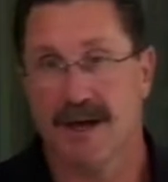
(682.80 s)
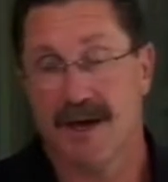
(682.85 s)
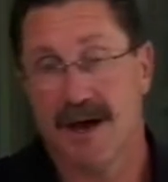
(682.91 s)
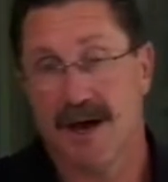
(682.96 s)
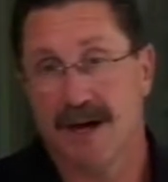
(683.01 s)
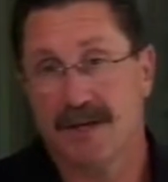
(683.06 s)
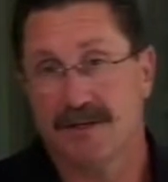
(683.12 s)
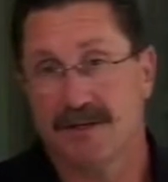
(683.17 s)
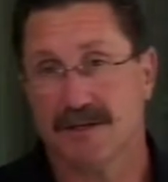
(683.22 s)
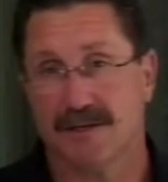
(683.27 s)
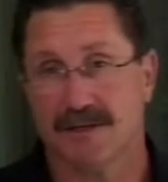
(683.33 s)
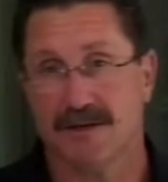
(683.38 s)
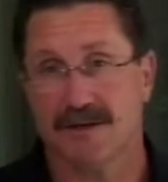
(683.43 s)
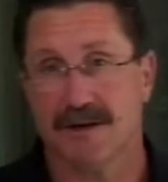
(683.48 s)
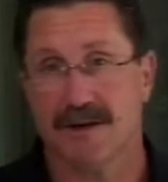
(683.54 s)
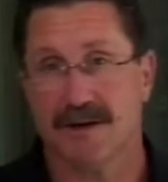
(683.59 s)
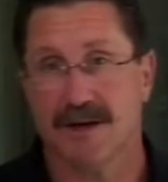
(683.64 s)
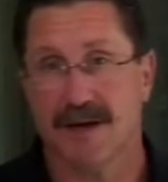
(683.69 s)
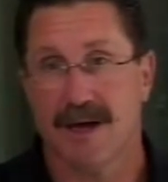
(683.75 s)
I just uh,
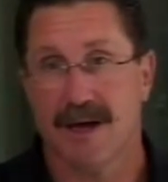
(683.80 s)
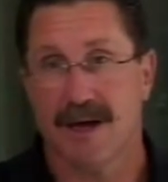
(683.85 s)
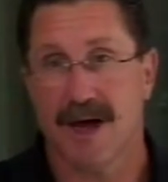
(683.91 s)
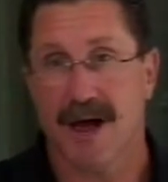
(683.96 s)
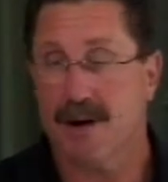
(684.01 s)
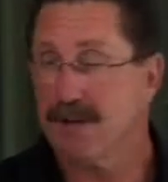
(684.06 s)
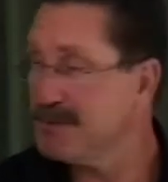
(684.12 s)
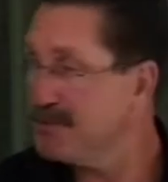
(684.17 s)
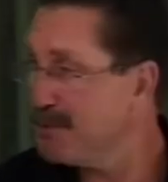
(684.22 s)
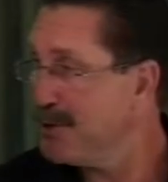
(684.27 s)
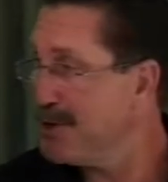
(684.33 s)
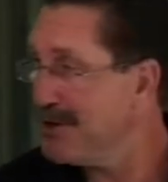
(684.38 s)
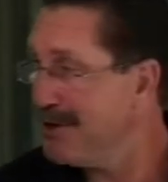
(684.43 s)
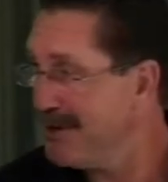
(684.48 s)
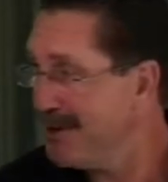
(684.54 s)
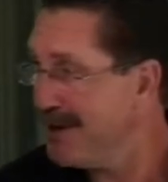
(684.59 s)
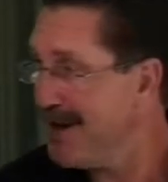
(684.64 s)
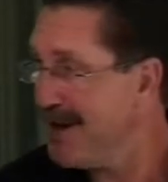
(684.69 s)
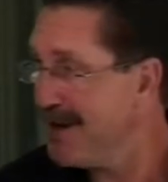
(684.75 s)
I was pretty
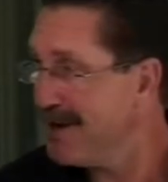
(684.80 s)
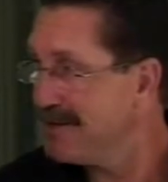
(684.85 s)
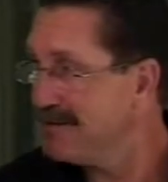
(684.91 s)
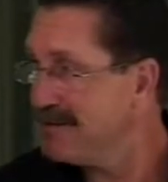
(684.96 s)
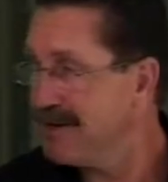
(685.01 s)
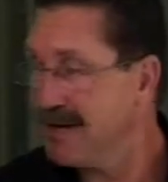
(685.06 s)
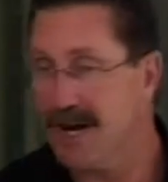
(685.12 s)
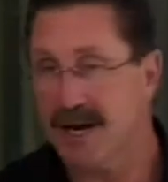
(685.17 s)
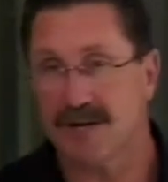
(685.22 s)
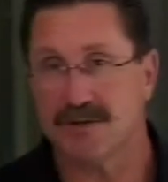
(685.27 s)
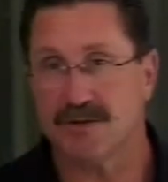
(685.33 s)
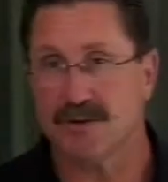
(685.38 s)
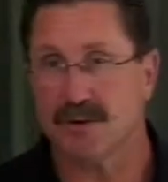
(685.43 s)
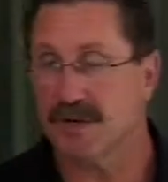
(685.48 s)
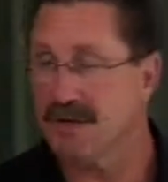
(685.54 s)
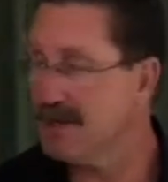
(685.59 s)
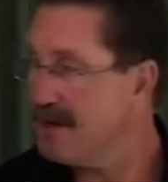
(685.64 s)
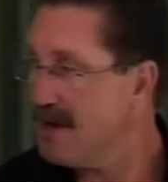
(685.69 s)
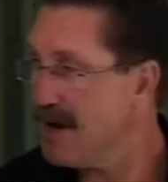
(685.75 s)
good at it and I enjoyed
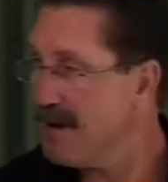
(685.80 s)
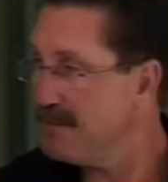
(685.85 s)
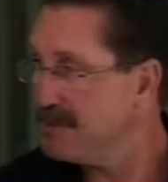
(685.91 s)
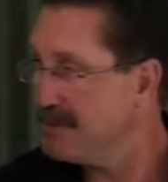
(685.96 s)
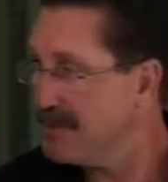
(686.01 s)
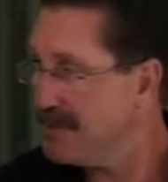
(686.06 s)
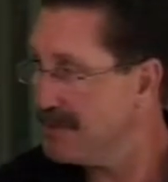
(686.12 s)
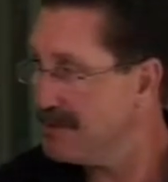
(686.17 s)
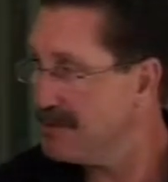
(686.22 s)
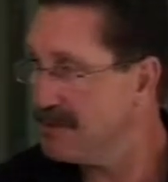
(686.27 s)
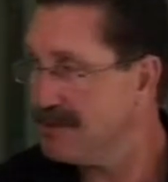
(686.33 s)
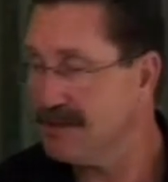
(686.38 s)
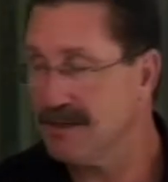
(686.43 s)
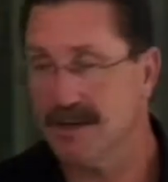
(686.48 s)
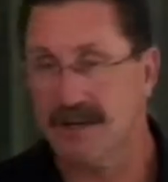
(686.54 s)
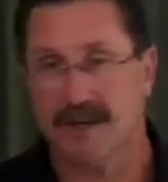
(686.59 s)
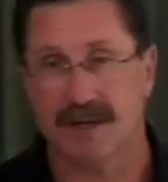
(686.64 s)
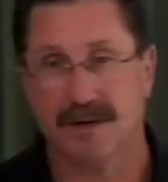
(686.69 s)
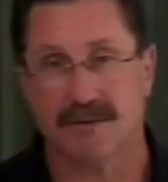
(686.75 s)
the competition
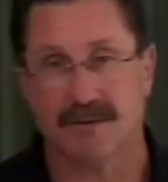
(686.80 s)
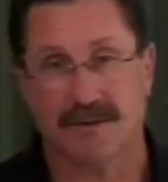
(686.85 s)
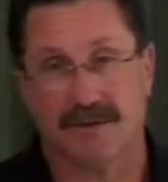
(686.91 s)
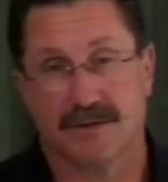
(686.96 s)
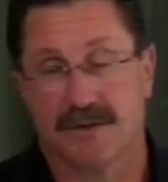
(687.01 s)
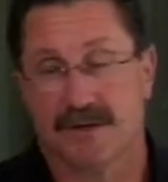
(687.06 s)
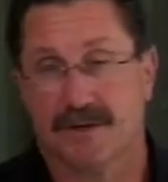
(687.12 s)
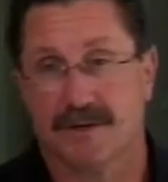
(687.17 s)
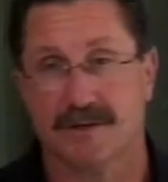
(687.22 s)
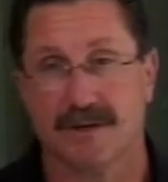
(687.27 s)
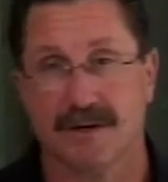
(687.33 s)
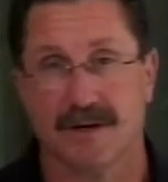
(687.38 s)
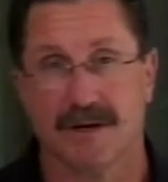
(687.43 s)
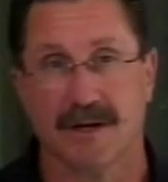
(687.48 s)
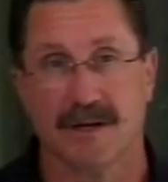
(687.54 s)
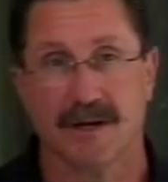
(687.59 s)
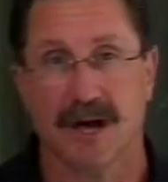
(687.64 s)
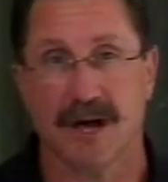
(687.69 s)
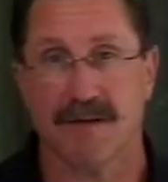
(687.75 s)
and it was just a, a
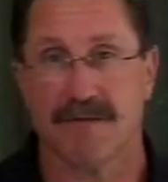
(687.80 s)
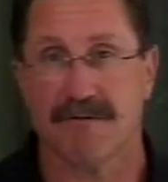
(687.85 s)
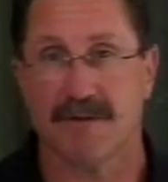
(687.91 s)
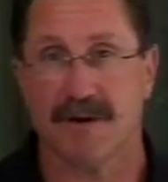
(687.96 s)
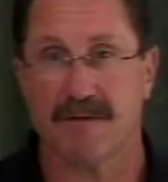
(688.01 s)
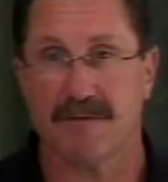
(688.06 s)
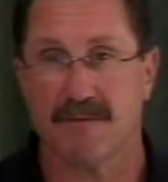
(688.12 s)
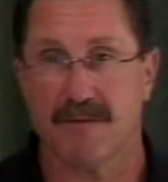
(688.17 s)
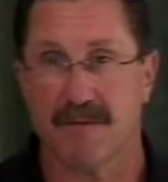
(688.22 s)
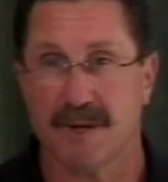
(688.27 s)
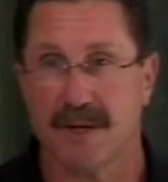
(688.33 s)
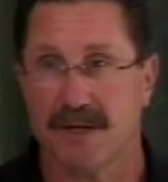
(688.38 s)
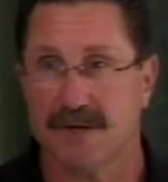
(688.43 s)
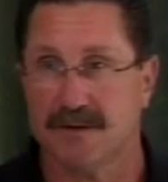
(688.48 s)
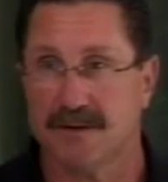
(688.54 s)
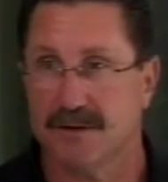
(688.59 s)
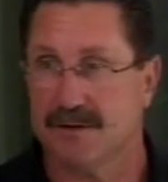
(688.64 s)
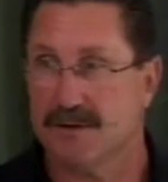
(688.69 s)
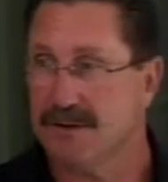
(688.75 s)
lot of fun for me to
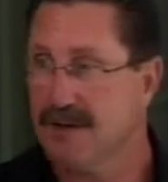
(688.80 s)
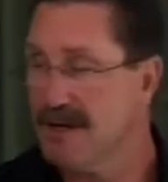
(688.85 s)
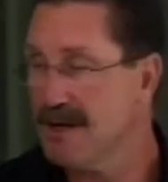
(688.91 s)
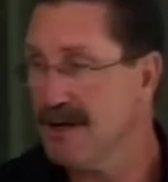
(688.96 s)
do.